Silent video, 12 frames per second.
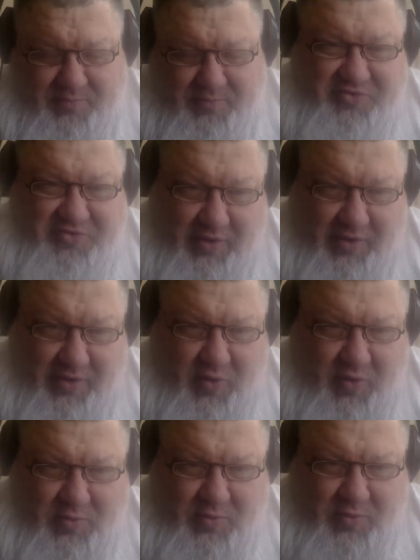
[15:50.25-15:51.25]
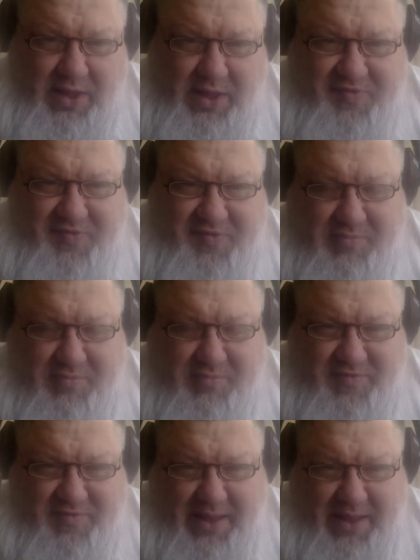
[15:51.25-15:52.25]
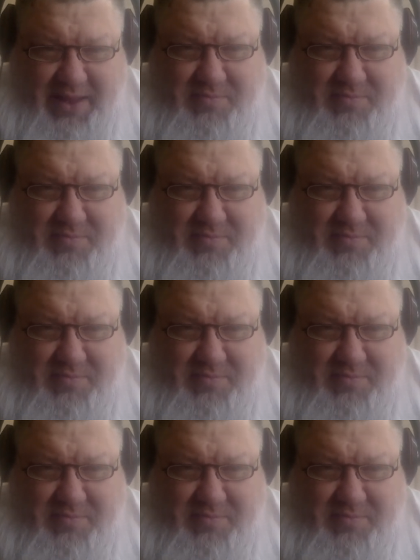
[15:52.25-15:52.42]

which I'll do sometime